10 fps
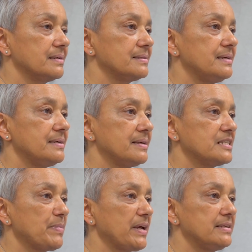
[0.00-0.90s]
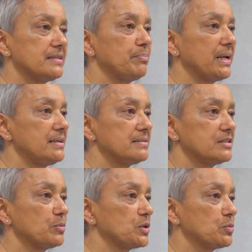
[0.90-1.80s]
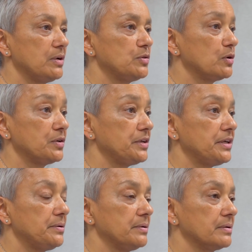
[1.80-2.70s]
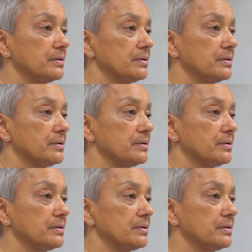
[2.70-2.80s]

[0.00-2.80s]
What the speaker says: seeking space in places which won't honour you.